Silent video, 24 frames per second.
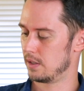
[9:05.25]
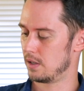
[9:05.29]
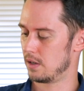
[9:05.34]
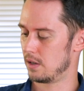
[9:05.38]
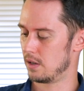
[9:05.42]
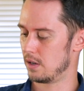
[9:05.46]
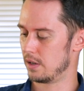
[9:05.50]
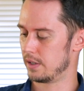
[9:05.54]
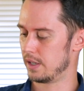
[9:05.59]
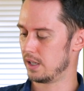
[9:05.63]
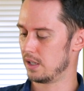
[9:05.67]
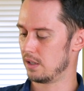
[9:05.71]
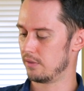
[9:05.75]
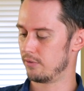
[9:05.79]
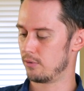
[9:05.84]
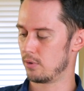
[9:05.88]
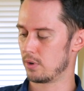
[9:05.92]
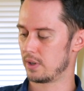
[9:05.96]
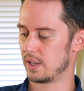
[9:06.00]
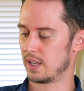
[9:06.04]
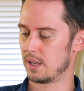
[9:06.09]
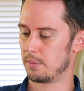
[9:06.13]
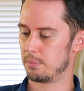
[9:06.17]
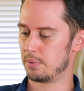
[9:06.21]
on any
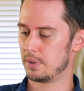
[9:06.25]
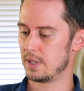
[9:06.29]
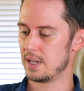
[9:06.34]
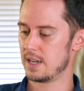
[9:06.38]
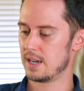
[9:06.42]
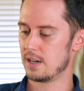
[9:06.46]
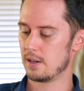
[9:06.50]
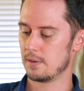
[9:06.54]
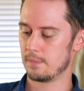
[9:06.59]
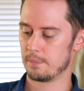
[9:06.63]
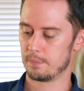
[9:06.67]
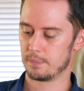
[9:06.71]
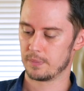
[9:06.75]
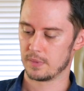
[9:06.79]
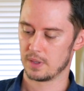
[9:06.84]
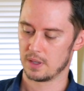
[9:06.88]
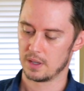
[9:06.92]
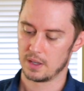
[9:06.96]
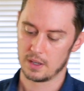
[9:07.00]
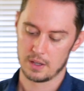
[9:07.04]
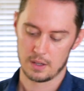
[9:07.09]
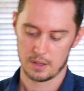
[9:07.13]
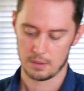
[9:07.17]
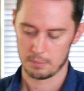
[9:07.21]
4K player.
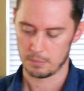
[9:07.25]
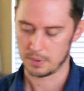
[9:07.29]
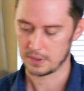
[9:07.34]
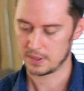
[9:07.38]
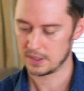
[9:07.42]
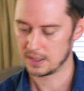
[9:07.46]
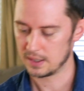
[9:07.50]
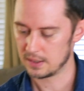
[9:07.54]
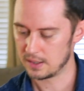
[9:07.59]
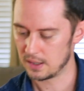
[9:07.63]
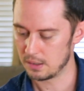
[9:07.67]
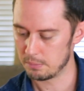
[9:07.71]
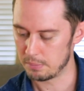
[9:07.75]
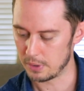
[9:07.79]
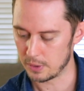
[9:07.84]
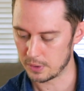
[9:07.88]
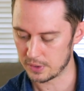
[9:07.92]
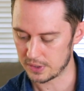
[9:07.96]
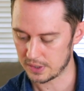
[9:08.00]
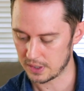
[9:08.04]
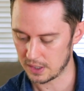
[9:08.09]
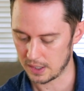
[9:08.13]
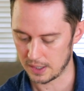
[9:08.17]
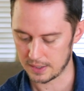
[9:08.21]
But to get to the
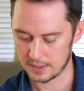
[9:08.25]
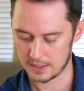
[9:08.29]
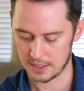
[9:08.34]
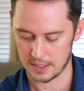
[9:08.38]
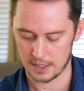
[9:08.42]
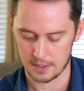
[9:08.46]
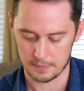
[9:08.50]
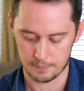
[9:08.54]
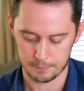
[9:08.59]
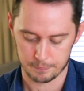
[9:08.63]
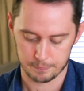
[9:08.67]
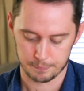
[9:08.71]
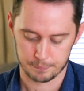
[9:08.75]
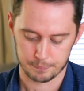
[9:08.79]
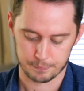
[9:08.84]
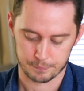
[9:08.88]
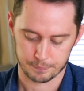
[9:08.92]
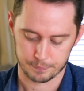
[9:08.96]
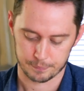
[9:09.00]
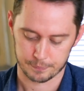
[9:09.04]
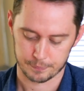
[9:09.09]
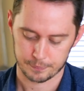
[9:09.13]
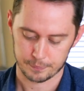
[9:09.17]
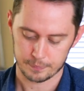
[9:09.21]
bonus content,
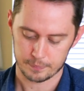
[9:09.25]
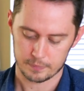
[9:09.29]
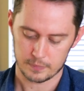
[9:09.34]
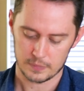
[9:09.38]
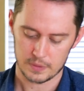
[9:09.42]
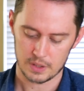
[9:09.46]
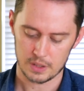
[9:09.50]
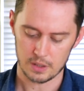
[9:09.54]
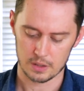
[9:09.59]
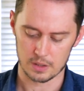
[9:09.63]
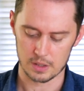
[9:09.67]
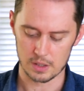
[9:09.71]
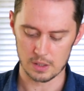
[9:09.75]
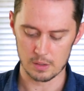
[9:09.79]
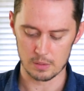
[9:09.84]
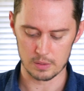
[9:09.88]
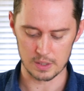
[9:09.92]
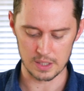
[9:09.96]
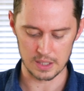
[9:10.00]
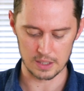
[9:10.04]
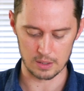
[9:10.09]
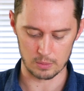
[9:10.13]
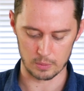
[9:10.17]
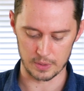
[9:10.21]
you
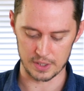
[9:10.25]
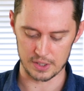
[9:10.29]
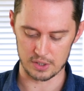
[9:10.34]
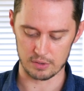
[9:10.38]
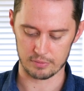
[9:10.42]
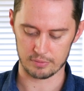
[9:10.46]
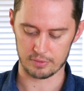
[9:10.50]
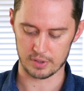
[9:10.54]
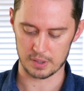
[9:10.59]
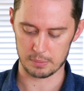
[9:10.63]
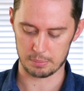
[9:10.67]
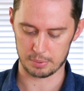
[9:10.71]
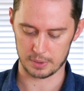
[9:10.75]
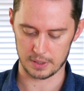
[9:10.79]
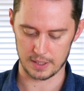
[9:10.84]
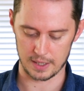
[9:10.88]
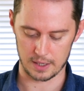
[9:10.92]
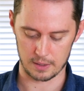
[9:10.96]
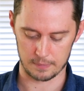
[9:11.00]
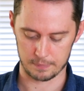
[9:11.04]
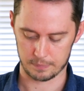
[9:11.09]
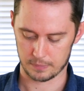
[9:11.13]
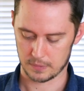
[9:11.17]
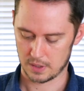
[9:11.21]
need a region-free
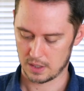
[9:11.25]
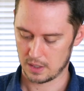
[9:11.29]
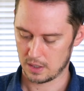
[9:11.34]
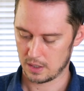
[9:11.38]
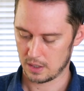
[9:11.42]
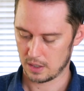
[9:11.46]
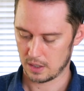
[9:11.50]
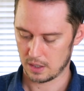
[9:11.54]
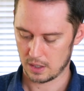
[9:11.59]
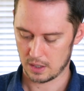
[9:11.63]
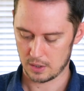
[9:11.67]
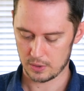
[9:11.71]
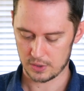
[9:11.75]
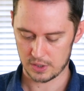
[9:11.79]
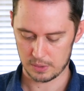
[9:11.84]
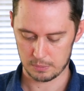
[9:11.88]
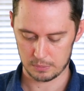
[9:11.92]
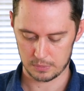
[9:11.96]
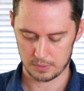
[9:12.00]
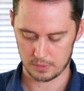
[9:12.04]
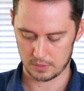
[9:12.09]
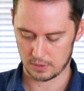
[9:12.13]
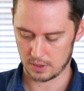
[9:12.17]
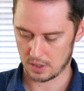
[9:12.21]
player. Here's
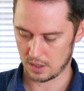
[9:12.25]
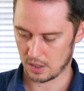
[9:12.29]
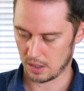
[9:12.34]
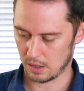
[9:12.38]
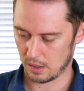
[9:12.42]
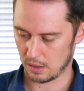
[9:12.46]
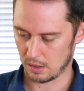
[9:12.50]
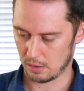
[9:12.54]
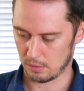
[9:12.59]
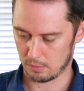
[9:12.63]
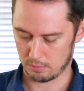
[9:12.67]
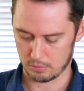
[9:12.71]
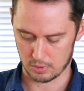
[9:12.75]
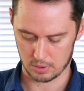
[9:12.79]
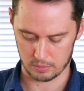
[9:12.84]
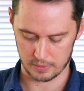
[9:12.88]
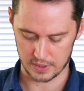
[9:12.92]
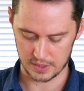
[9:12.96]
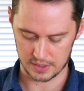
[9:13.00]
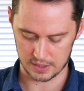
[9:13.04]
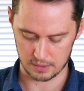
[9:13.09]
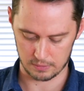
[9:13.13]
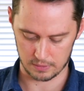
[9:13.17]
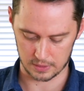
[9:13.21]
some more
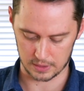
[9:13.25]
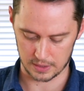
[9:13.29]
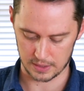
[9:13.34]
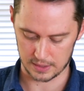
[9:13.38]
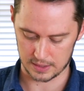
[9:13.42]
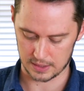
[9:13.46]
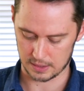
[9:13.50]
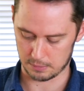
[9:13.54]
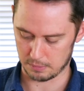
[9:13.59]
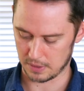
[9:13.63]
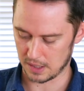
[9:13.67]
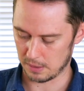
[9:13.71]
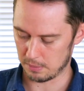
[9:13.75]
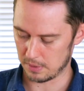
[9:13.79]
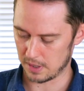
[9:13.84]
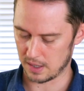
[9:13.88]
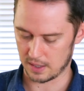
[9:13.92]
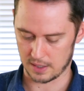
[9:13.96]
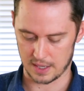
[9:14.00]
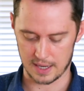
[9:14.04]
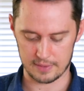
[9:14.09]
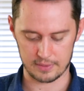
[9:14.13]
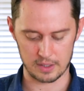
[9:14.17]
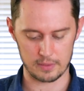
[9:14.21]
recent releases
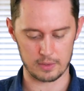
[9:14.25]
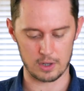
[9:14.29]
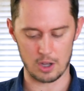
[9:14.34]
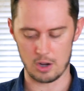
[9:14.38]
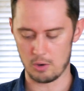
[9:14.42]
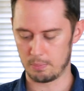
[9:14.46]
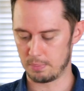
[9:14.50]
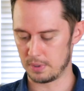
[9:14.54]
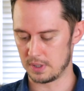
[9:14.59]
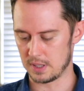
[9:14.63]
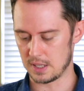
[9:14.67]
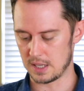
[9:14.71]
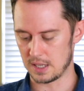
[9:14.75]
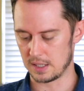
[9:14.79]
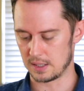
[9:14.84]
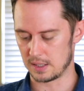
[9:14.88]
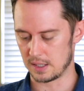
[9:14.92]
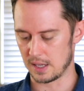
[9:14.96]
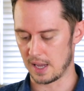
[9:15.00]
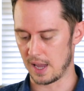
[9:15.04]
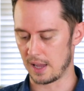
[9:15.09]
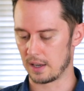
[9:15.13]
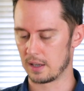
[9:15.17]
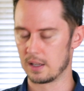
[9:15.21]
maybe. I haven't even opened these
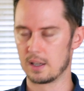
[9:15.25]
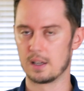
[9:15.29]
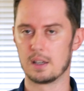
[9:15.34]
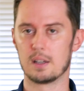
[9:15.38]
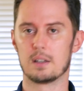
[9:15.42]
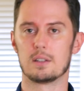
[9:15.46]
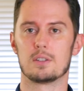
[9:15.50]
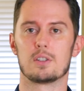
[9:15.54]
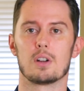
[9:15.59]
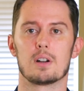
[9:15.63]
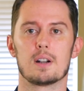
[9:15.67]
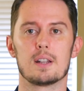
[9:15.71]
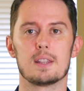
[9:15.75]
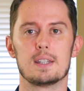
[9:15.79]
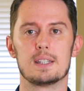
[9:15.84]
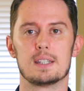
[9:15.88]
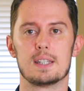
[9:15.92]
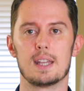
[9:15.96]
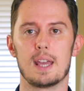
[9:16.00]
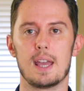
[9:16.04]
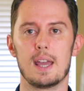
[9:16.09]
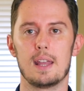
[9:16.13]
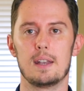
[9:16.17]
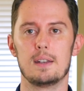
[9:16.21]
yet. Dawn of the
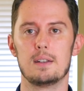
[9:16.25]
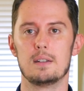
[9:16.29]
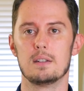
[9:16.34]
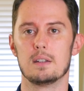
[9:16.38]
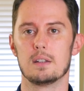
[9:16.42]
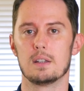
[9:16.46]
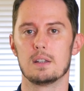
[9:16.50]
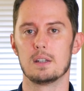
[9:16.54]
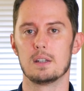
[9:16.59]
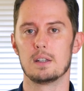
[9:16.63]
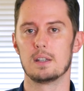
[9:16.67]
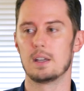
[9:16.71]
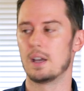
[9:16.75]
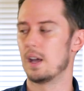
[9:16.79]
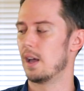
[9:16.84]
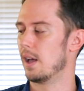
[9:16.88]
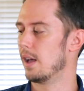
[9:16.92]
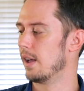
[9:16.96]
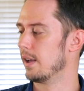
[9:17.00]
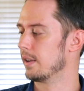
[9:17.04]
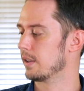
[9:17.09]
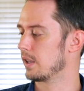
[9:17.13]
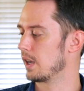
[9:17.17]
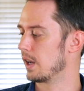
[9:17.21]
Dead
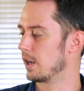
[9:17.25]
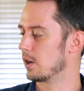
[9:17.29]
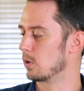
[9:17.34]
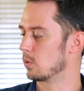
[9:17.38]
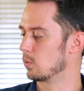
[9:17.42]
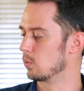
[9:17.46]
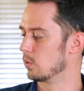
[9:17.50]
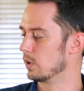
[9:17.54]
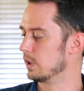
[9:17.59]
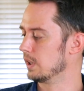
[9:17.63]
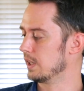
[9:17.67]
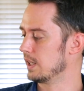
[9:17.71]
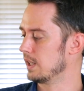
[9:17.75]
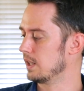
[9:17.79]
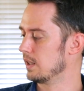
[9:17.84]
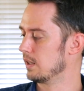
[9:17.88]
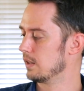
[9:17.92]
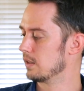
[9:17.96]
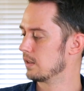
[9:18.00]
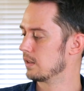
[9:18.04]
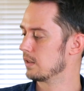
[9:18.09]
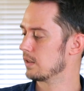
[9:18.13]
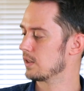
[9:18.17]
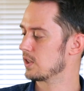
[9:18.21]
got a really
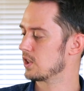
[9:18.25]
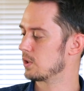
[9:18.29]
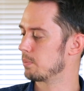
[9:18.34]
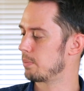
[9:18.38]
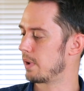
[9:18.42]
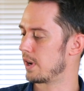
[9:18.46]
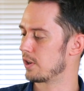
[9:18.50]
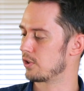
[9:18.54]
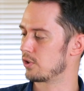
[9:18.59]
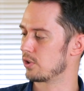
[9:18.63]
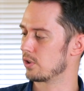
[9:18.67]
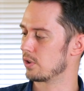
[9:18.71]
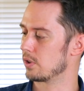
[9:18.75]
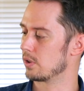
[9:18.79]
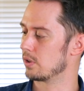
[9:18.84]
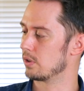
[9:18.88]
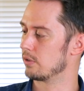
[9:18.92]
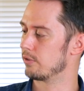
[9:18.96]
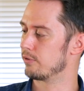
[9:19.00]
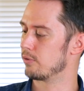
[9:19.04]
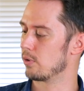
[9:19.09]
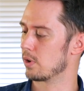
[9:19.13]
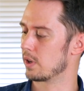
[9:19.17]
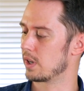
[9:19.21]
special
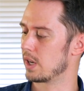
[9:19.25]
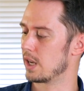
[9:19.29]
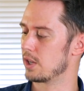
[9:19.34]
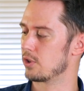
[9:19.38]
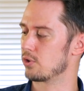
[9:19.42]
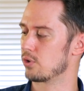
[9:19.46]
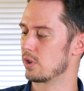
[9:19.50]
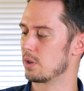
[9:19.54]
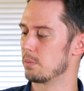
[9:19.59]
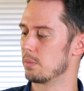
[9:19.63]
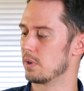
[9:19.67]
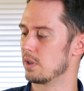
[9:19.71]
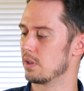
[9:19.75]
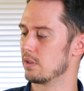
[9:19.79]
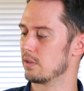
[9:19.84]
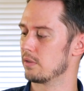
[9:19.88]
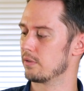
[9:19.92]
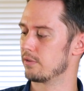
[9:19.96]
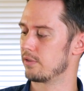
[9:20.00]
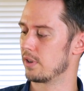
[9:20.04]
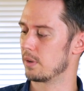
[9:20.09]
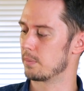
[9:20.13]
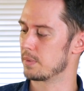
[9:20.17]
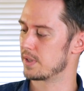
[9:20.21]
4K treatment
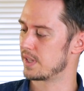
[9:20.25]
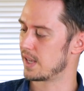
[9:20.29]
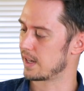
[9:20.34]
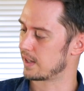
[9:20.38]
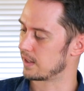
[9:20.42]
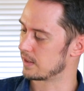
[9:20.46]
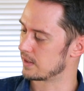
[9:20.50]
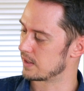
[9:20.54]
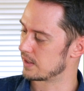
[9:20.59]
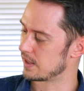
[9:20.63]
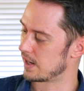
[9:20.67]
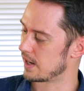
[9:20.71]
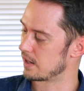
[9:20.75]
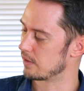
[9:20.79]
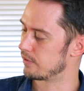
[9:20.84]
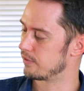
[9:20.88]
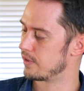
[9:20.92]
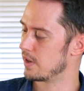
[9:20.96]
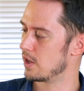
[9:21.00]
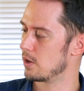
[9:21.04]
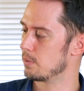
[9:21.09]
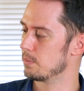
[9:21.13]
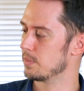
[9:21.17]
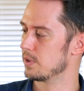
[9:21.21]
from Second Sight
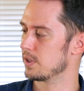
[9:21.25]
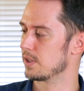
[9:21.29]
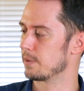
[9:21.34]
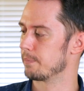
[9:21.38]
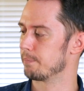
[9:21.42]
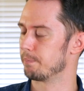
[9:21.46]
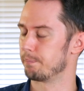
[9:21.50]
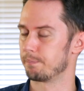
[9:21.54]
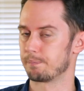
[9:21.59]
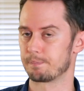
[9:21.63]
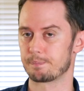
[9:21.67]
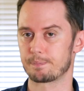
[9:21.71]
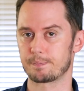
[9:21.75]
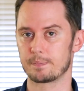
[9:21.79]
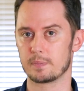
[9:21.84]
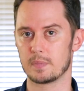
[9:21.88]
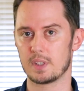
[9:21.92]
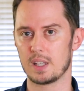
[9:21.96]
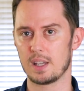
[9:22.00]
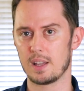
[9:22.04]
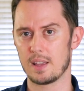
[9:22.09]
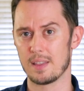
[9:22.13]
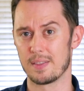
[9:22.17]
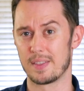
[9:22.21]
Films.
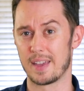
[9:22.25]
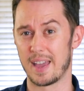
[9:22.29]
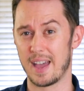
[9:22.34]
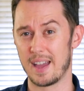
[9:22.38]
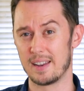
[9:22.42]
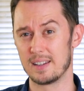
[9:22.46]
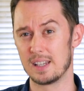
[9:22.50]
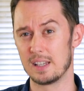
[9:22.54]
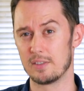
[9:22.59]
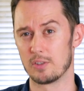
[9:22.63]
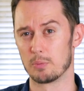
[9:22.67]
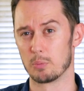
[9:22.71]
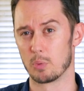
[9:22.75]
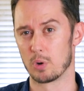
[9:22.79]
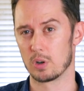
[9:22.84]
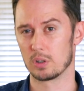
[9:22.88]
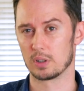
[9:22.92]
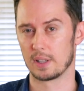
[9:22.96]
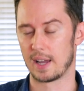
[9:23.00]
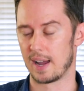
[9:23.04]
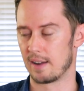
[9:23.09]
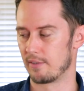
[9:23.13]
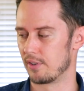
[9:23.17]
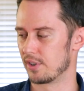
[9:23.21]
They had an even more
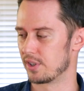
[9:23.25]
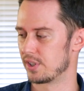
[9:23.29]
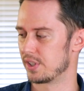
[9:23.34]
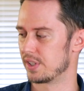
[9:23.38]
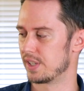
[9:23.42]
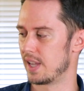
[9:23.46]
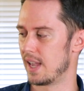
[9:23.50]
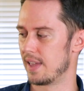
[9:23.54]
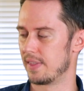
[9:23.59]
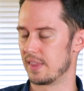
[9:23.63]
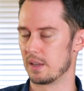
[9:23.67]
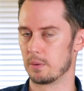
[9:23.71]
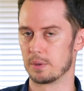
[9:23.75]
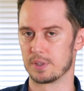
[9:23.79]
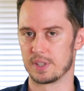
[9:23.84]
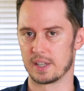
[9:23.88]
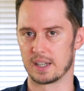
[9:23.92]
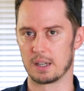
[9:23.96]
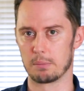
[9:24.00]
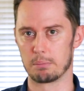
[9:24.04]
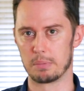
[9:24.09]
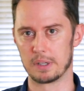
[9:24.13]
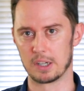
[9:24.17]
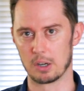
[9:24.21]
lavish set that was like
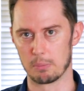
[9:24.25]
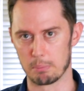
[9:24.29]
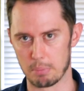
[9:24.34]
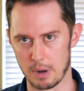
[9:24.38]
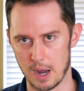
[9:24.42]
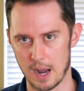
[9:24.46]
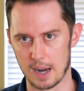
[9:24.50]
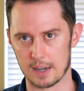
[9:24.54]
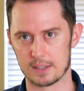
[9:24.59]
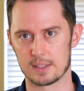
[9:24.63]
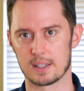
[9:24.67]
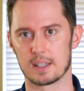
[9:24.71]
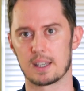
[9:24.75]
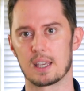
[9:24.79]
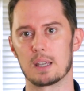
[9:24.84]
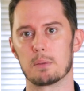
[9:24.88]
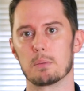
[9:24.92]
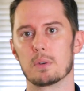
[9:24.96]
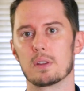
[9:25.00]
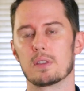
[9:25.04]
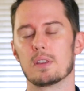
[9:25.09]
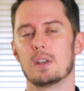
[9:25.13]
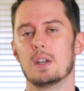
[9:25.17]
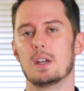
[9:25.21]
a bigger box that came
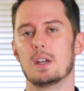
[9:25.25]
with